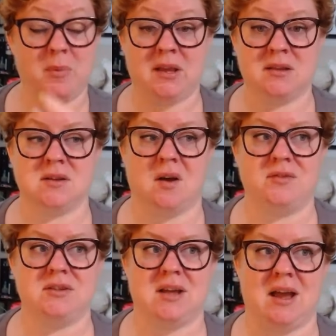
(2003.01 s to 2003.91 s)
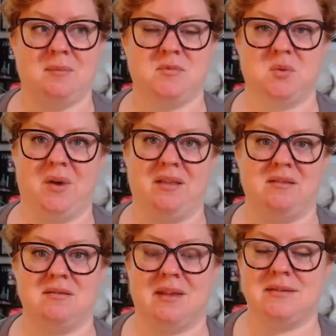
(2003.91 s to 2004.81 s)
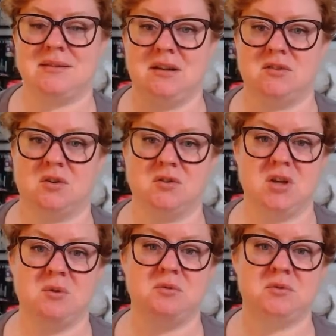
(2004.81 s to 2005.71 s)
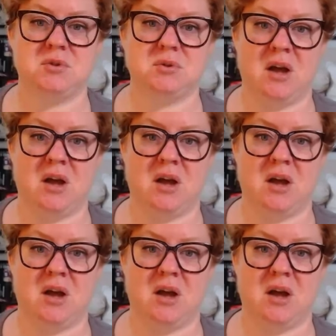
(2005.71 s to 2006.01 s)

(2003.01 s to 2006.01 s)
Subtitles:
because oftentimes the way that cities are zoned,